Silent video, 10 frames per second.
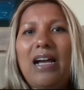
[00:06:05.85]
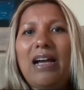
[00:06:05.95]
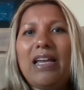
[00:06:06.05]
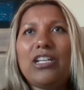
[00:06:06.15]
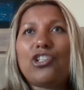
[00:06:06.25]

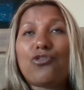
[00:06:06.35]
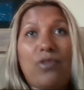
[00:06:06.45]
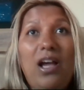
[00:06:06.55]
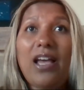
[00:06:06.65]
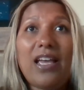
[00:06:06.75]
I
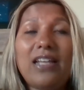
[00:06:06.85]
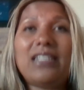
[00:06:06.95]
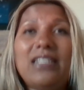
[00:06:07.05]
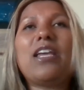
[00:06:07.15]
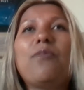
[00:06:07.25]

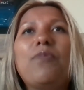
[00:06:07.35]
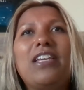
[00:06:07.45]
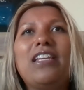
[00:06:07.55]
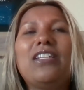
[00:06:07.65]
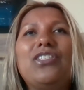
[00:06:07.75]
tried to get my
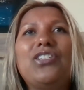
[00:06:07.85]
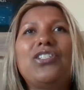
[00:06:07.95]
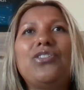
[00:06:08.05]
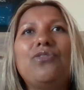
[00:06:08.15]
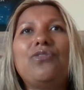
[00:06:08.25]

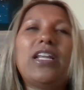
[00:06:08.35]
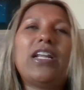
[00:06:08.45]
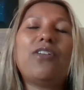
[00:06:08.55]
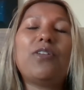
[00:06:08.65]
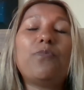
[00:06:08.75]
kids to
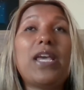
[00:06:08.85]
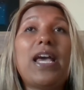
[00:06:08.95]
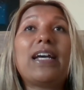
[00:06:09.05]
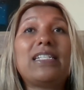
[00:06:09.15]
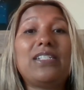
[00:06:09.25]
get out and be
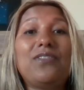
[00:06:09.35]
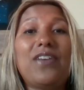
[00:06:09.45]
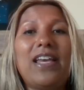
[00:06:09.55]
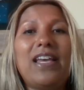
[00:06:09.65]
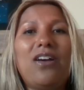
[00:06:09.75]

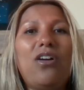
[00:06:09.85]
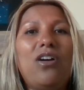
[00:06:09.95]
active and